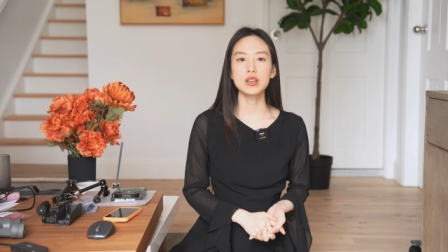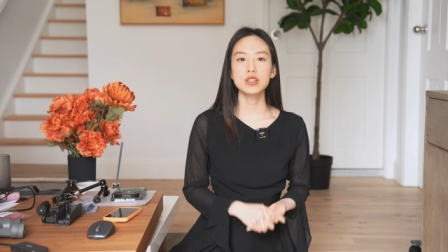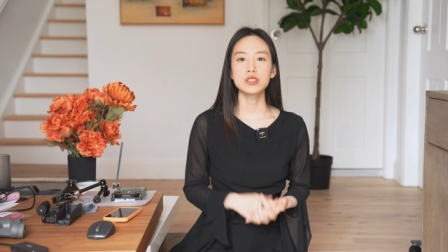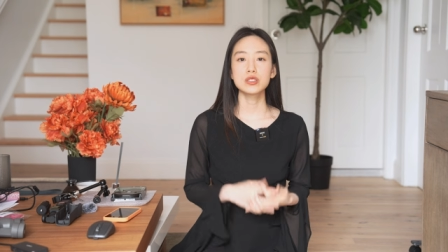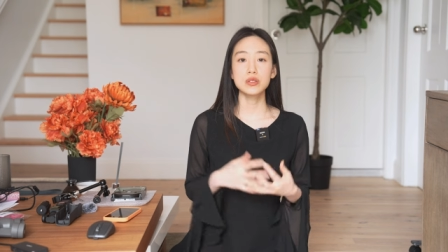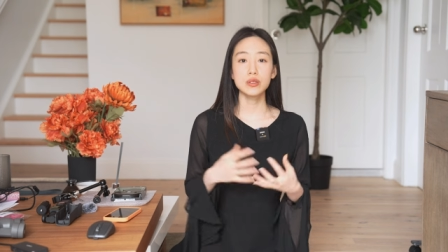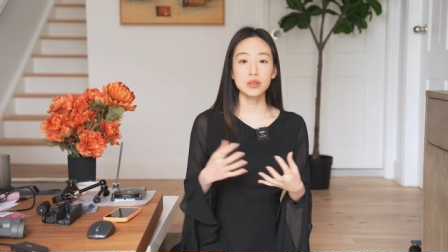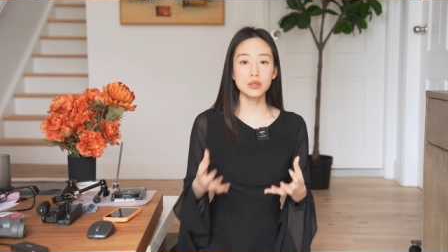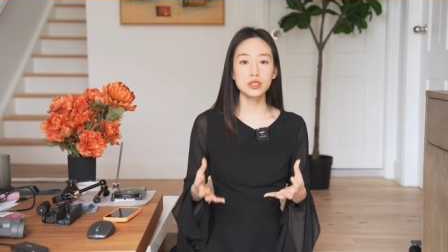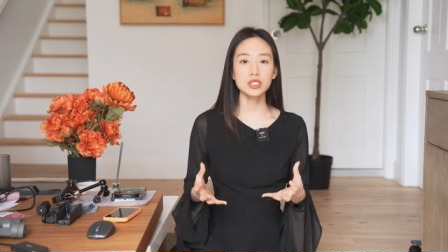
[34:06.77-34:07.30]

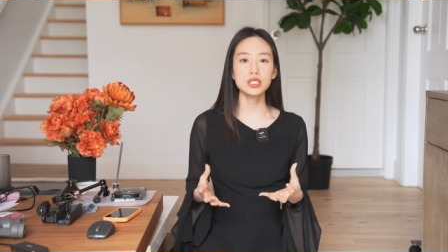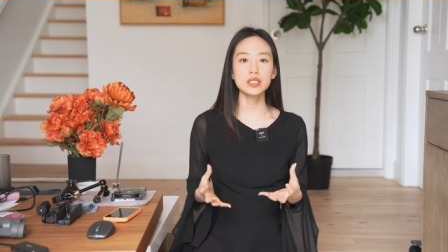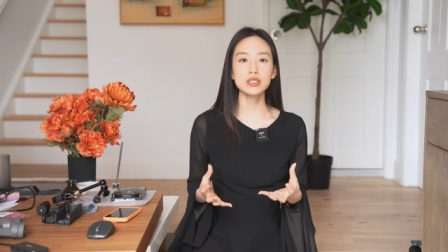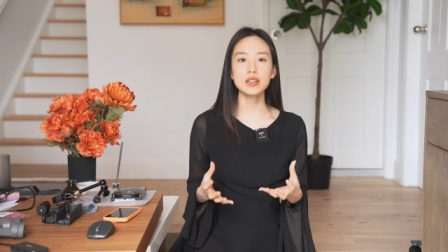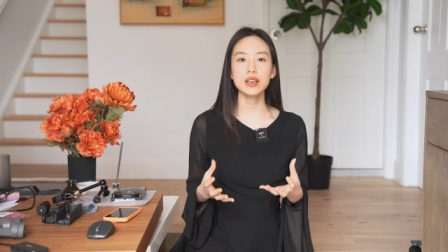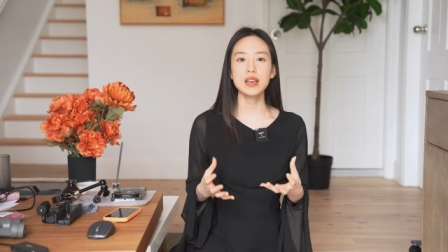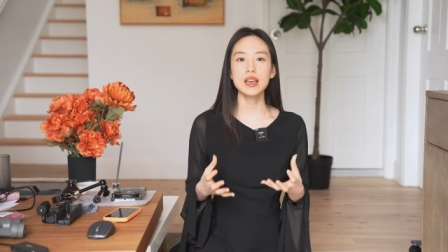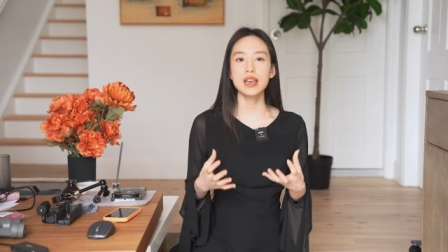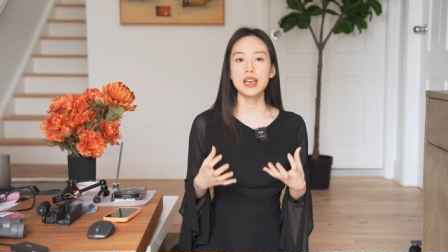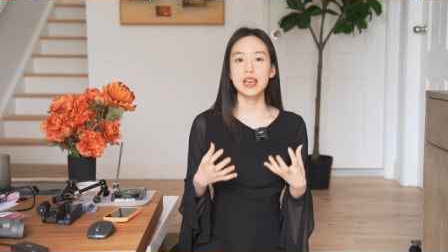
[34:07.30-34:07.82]

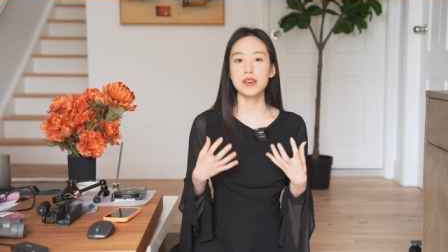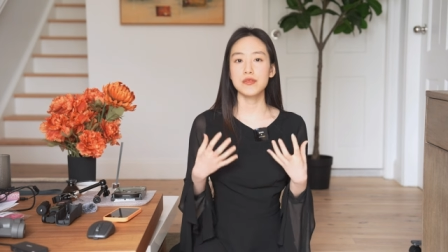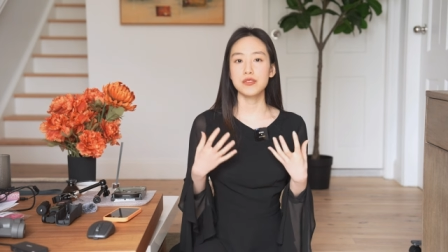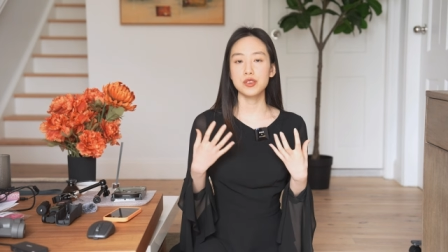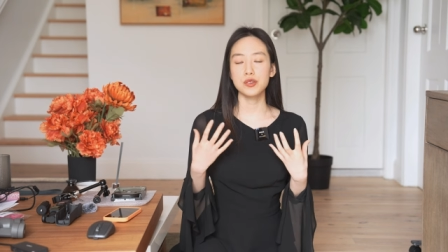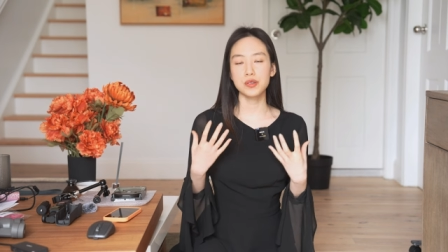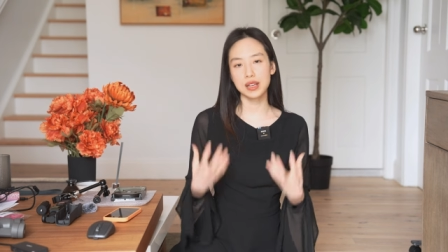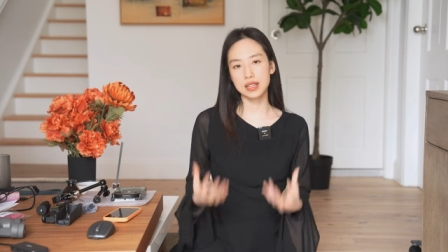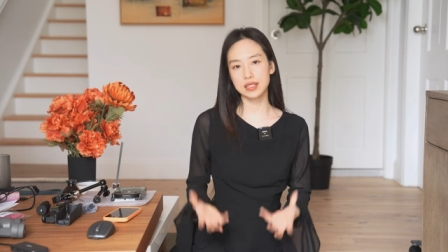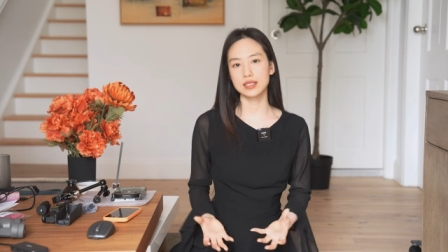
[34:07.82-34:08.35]
Solution, if
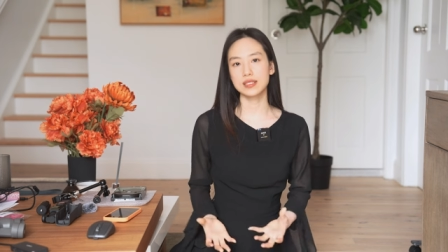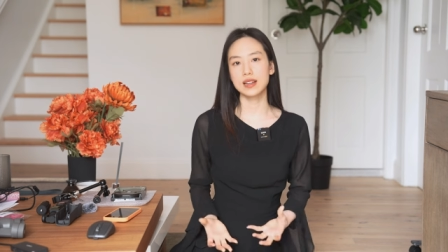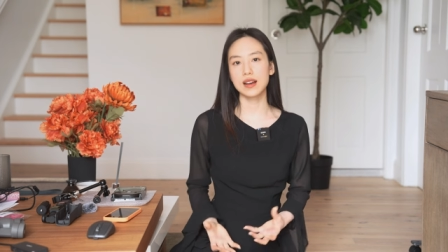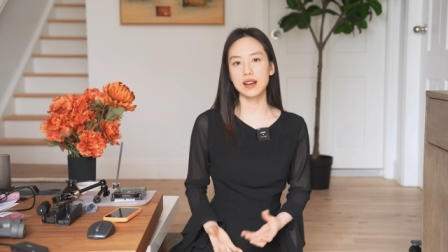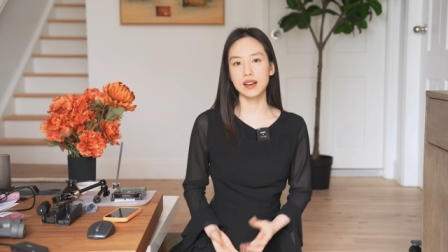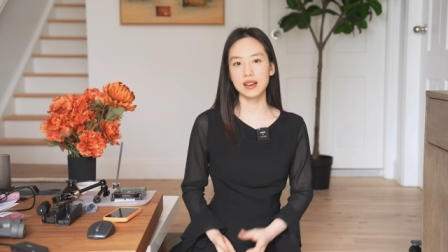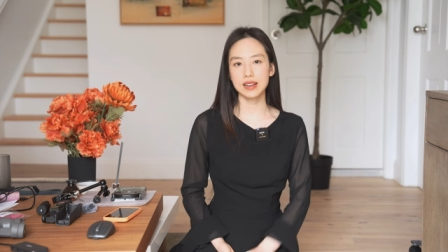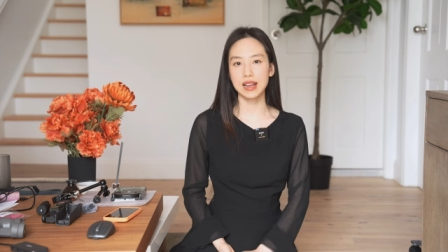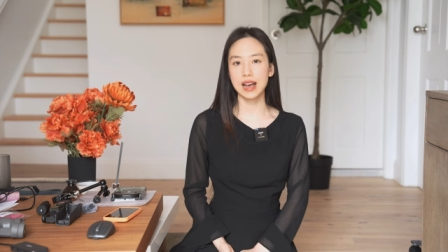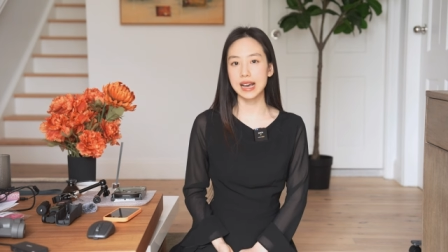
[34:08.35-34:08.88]
you get
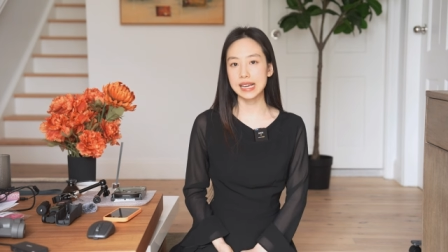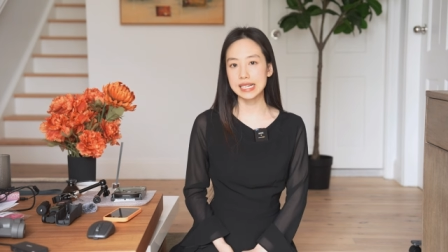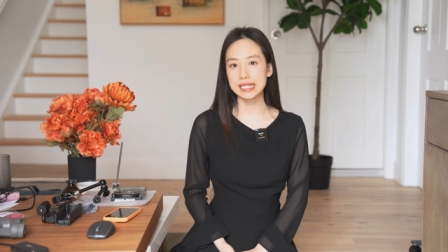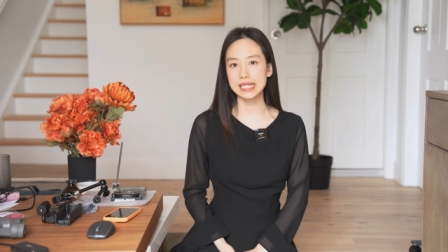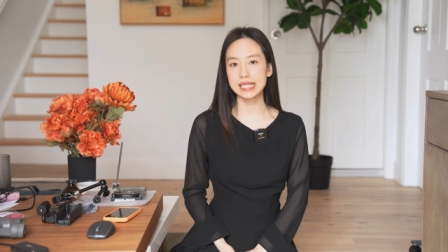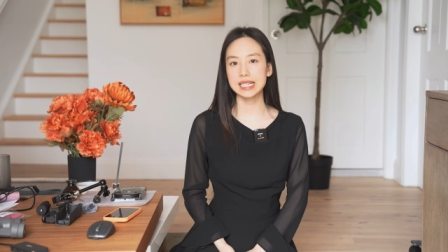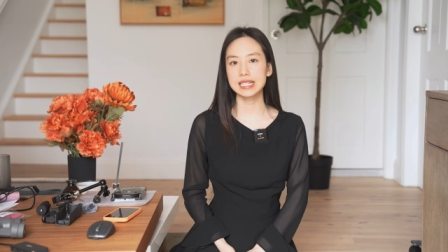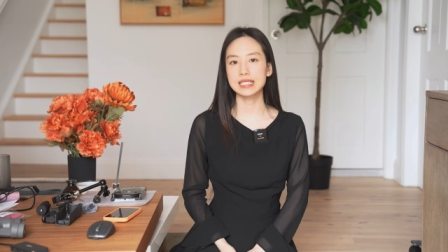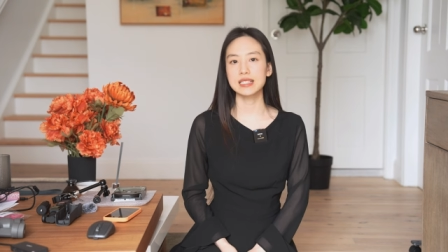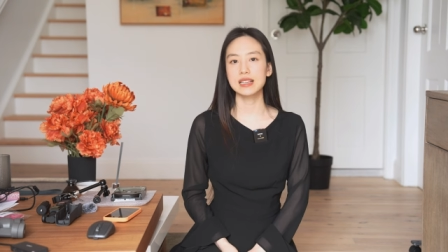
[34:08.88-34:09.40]
stuck at
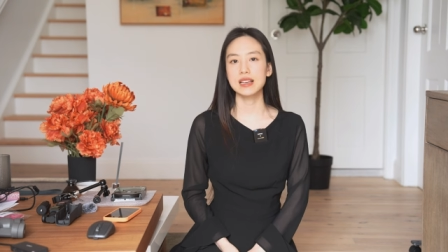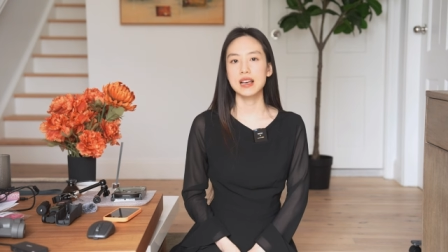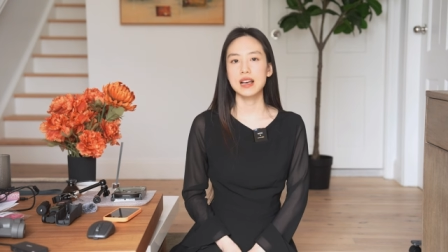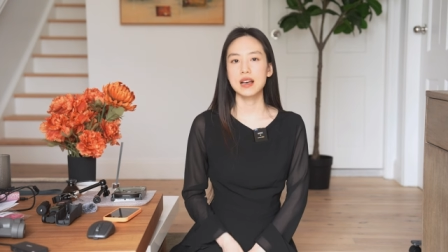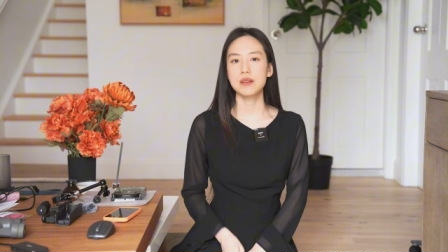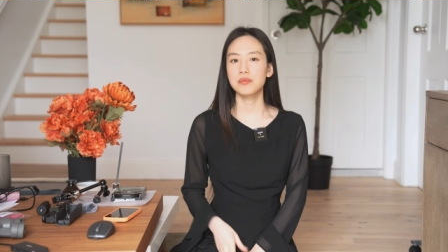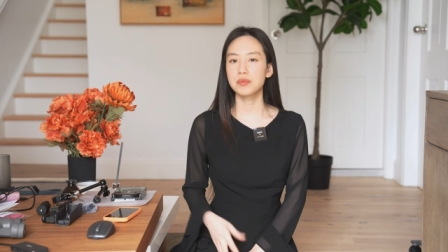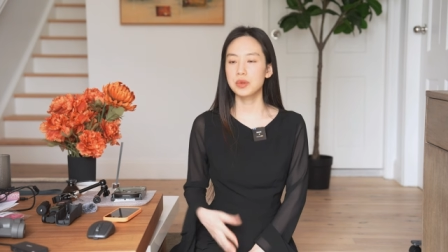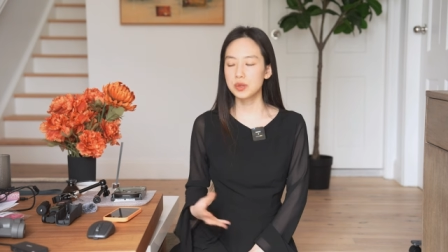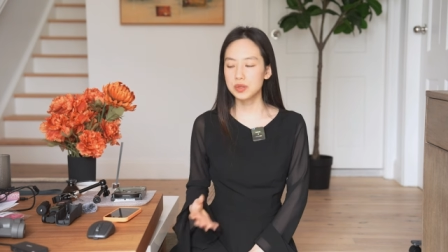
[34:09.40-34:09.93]
ideas,
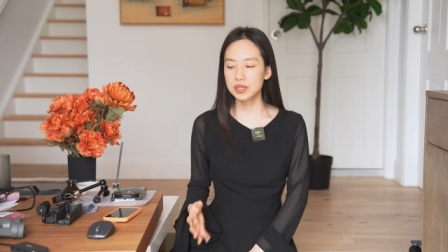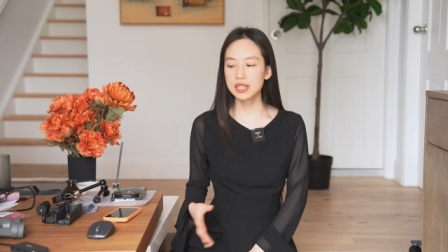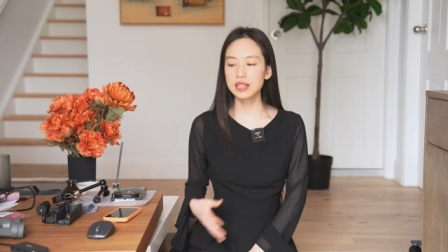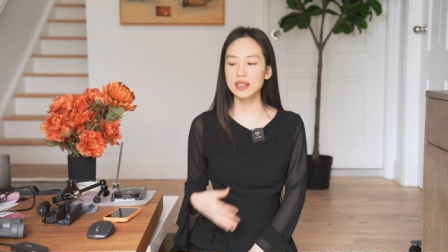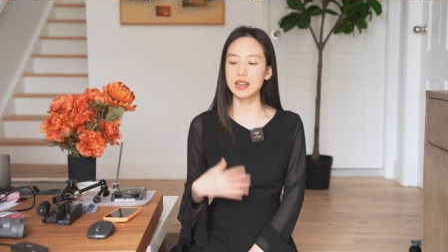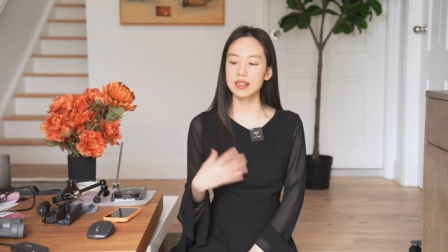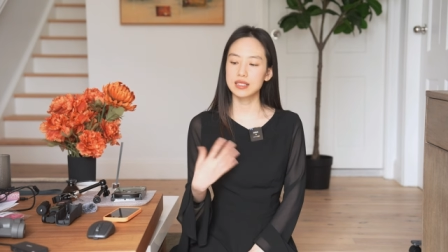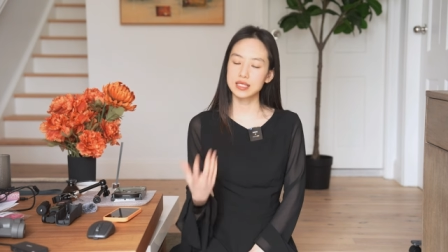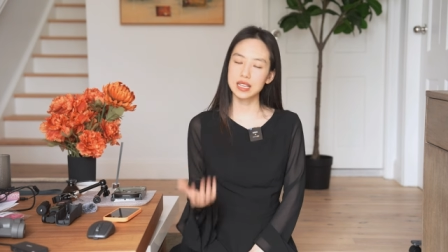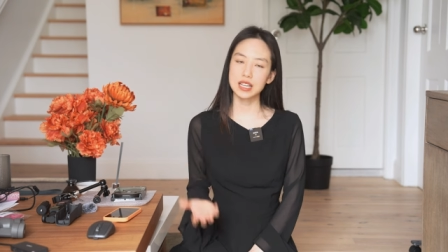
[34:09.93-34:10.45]

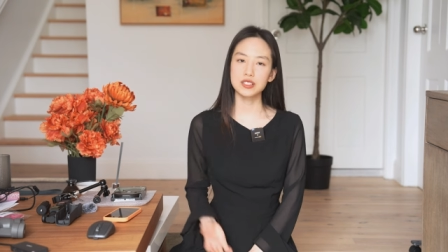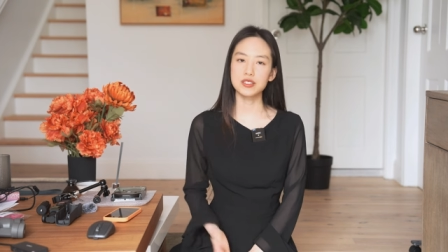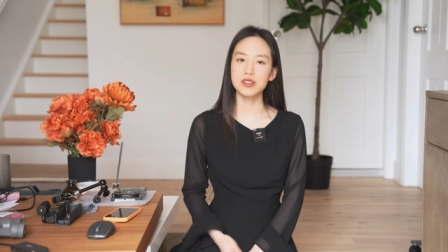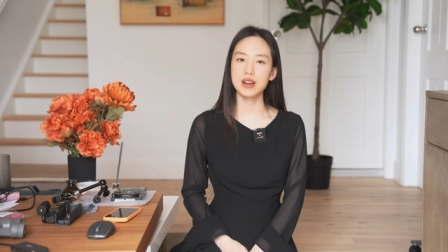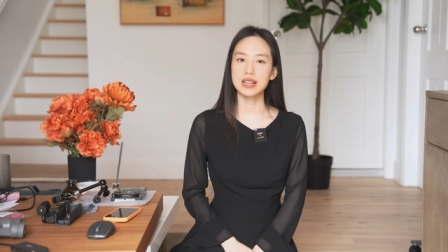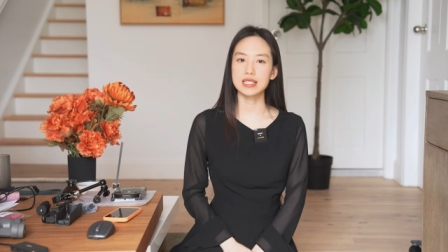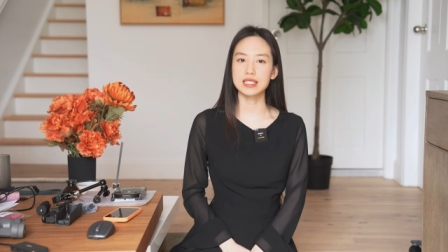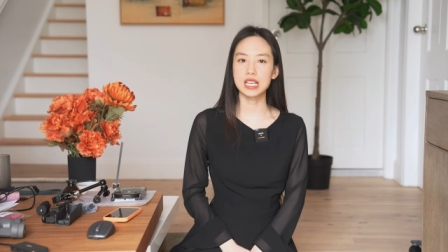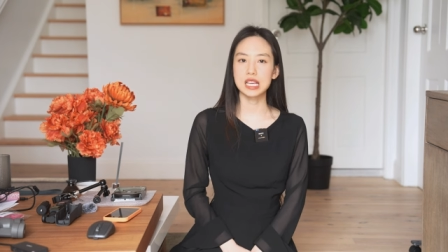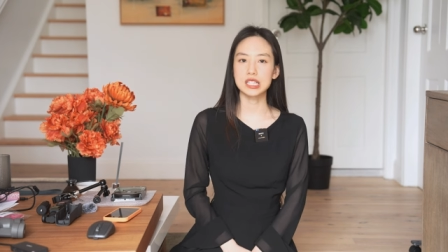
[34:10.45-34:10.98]
music,
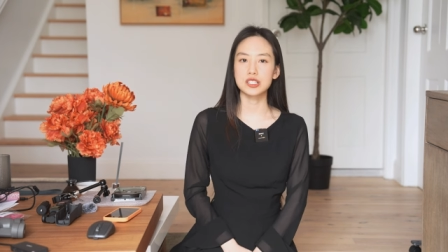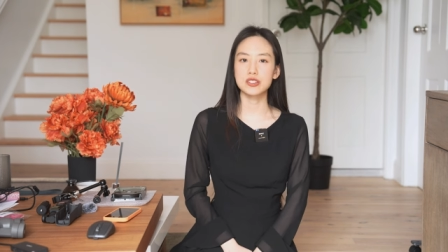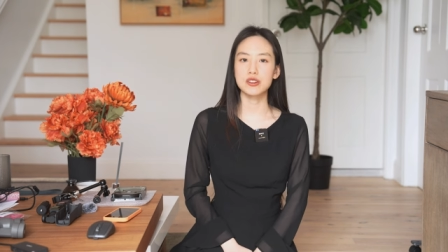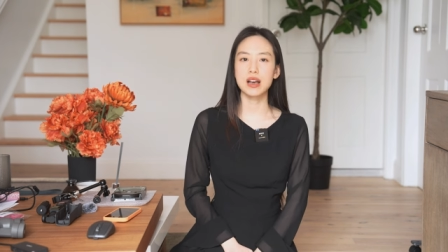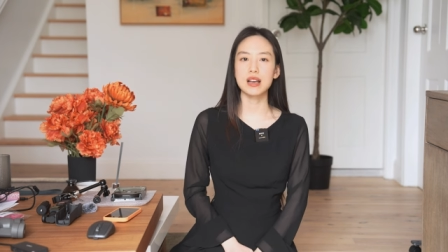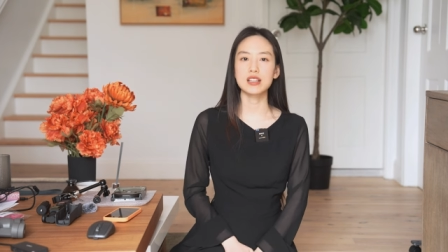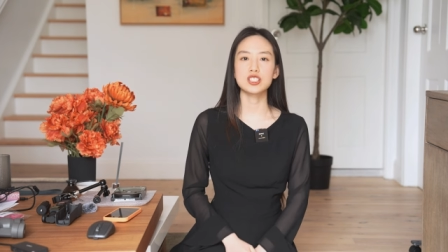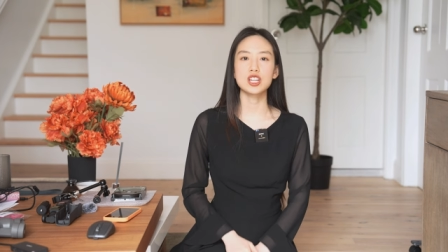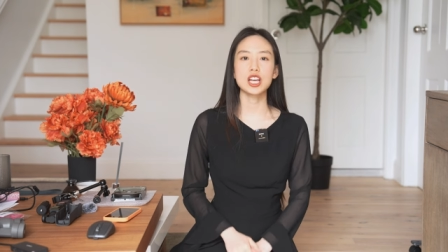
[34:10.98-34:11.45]
etc, etc.